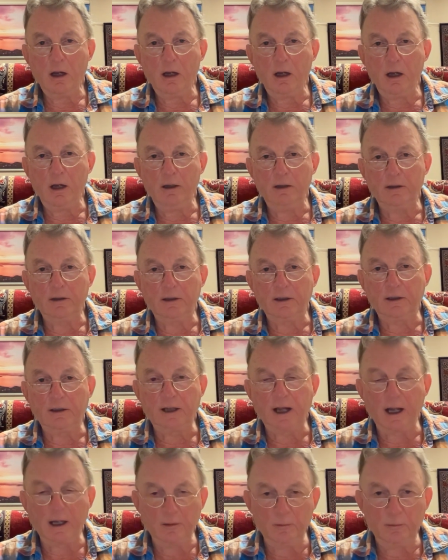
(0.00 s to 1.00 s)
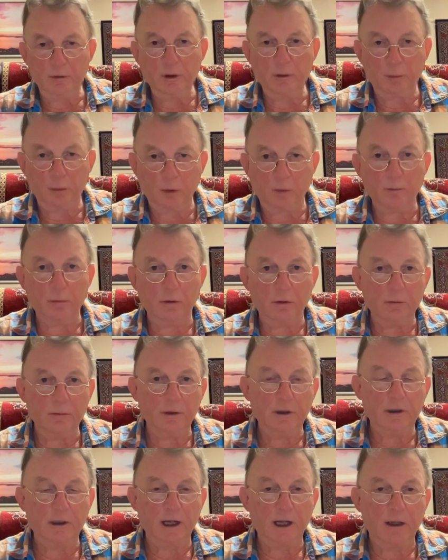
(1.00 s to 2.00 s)
It can be a problem.
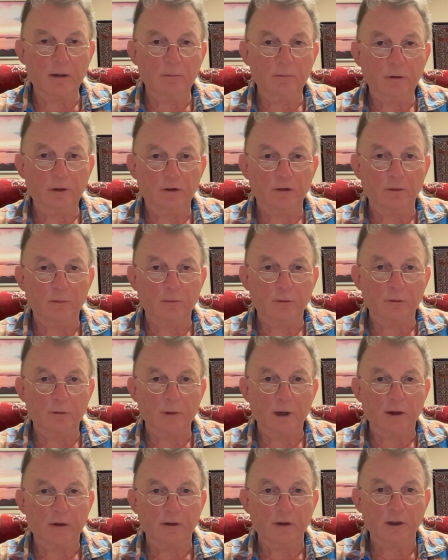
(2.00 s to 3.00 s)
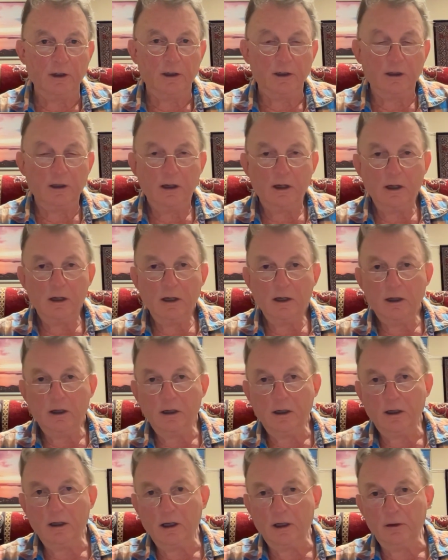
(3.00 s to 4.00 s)
It can be symptomatic.
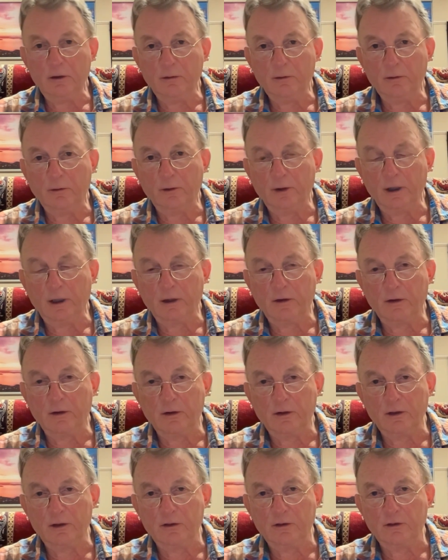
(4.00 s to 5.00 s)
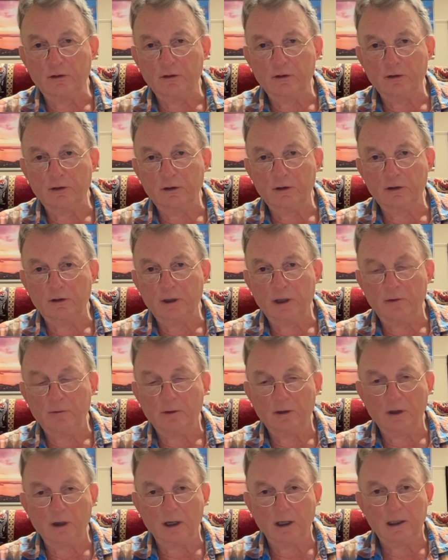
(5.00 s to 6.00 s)
Uh, I don't think that it's ever
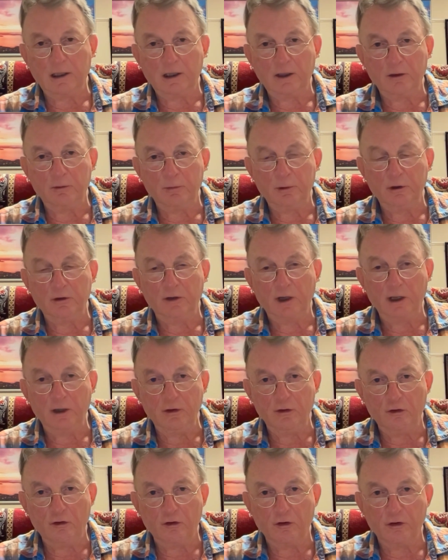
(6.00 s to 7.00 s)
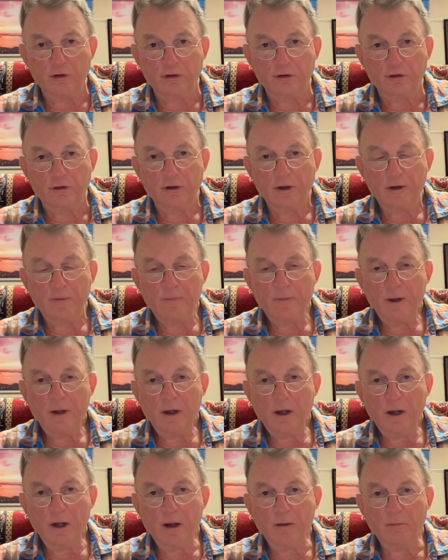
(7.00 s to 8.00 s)
likely to be dangerous,
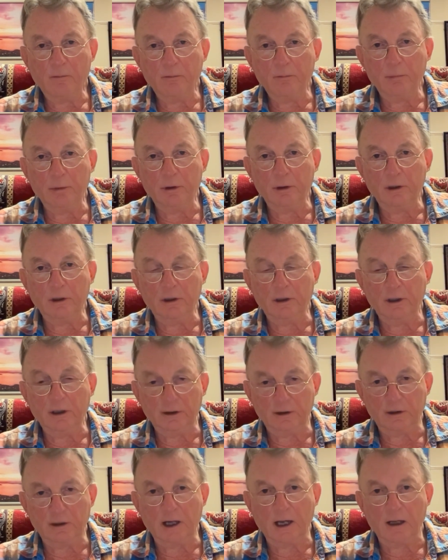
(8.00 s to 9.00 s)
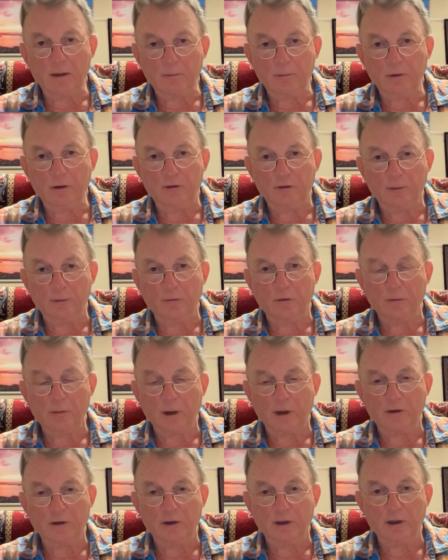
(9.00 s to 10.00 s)
um, but it, it can be
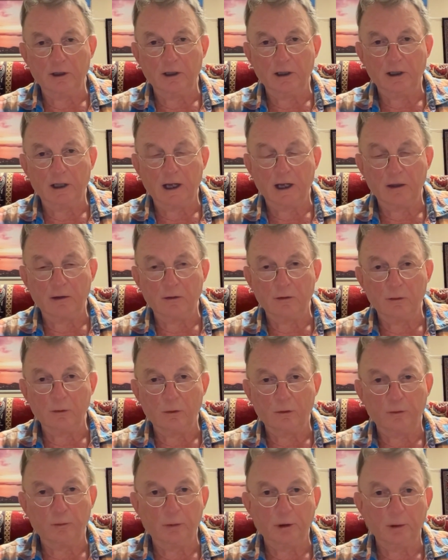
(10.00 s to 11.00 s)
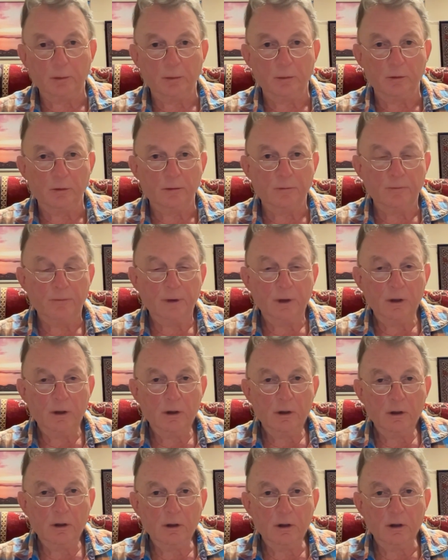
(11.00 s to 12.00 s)
symptomatic and it can cause people
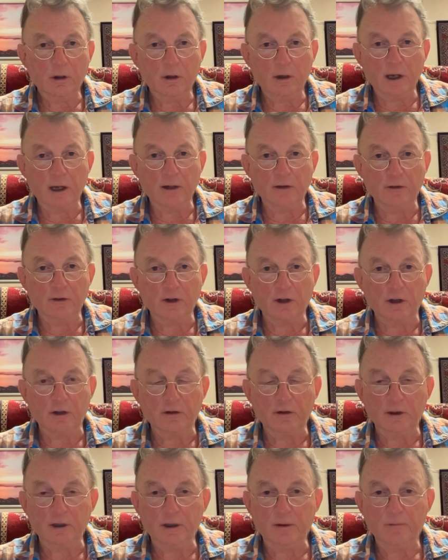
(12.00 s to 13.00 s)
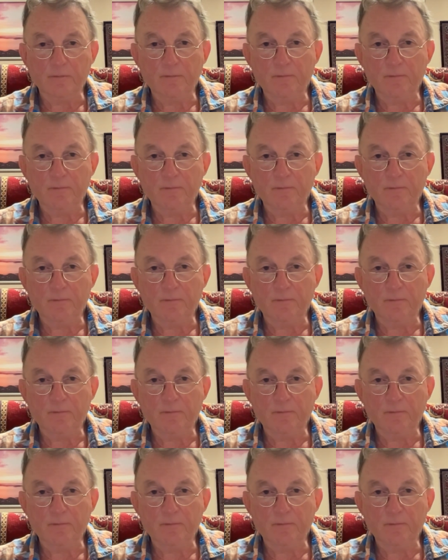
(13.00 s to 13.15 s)
uh, anxiety.